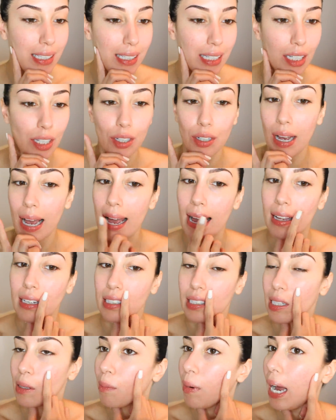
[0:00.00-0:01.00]
still
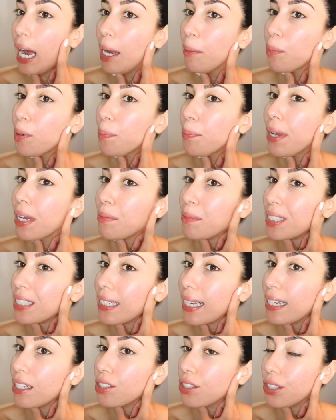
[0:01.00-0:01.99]
and some
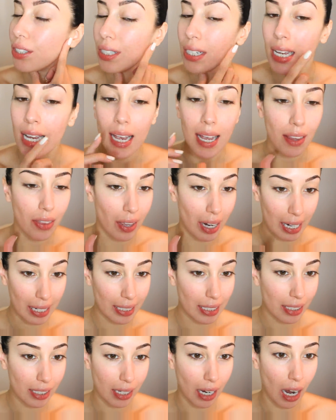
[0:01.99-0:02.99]
hyperpigmentation that
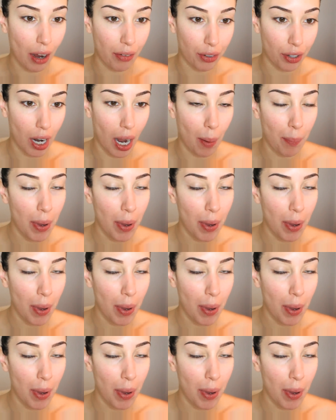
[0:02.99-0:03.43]
I need to cover